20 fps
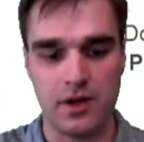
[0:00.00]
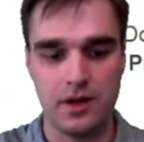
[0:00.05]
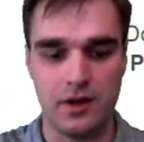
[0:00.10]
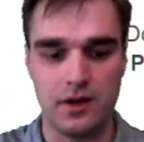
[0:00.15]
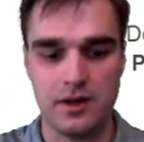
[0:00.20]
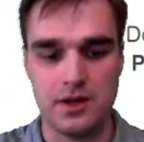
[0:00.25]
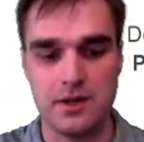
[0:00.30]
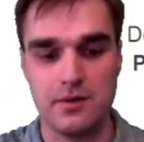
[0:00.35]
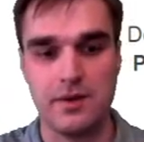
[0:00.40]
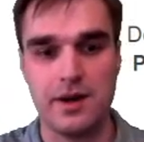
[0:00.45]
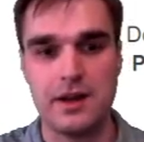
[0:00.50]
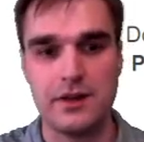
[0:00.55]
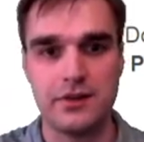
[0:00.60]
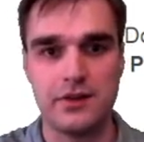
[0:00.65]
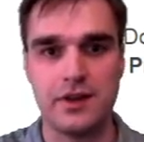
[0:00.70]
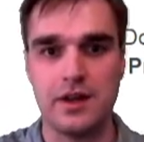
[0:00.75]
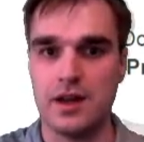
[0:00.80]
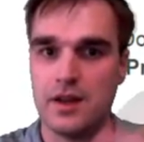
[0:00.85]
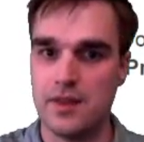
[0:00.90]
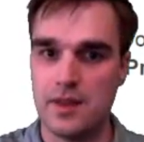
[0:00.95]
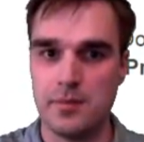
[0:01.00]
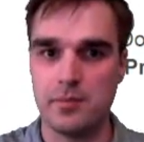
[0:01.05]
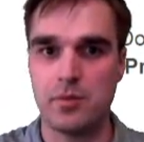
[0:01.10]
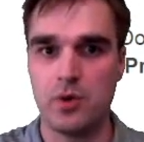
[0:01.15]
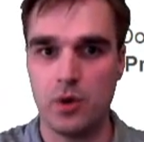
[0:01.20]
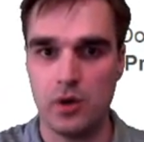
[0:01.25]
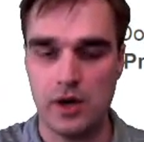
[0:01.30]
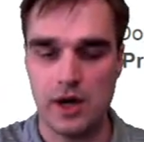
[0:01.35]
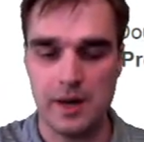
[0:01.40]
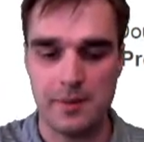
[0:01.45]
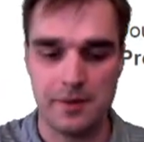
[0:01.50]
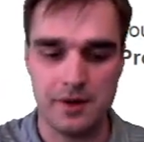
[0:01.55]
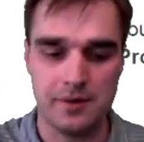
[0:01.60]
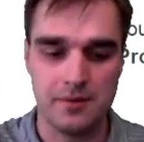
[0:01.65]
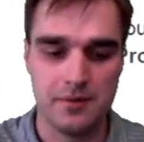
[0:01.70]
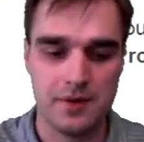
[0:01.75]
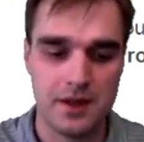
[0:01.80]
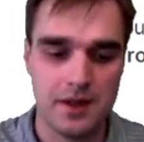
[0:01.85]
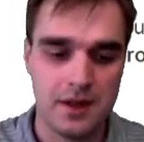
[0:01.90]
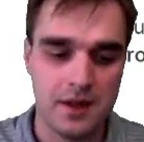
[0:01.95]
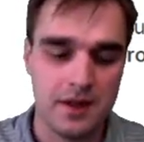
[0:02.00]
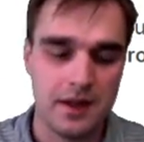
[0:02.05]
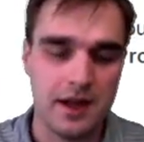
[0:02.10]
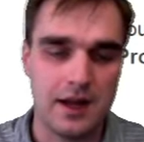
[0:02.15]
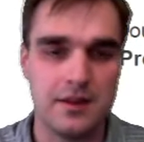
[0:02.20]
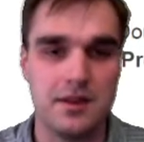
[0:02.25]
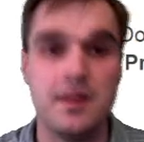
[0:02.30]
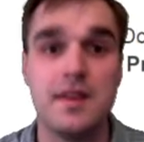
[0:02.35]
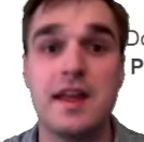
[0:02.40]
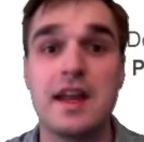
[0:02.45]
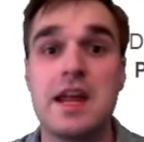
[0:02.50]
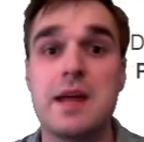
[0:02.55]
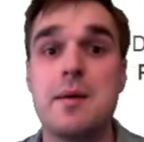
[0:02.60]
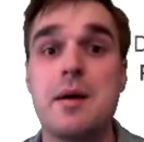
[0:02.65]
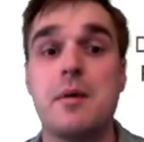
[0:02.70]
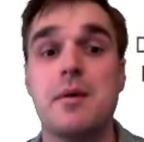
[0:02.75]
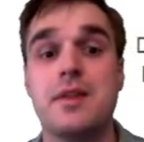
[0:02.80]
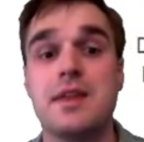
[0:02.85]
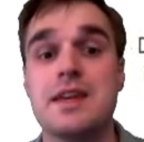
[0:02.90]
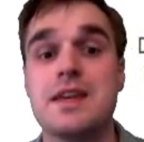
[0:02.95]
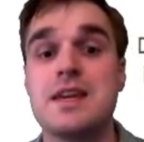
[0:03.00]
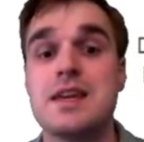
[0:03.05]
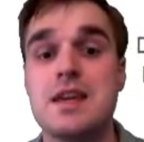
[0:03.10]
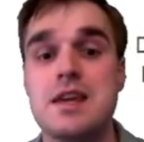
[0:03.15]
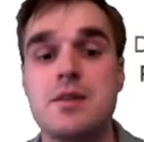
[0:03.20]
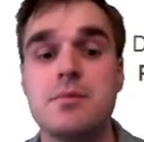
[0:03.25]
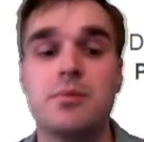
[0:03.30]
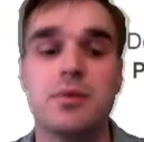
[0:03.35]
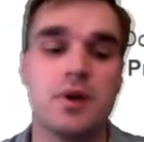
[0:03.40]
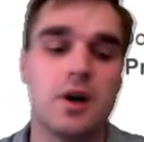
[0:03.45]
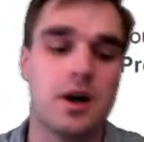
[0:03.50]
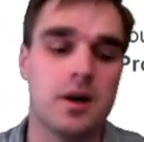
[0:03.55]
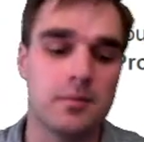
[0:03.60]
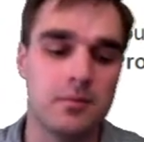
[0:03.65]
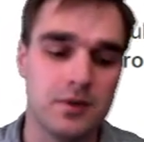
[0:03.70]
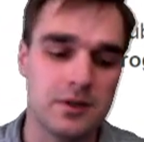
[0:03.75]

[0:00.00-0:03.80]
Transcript: erase it and then program it. And then they came out with EEPROM,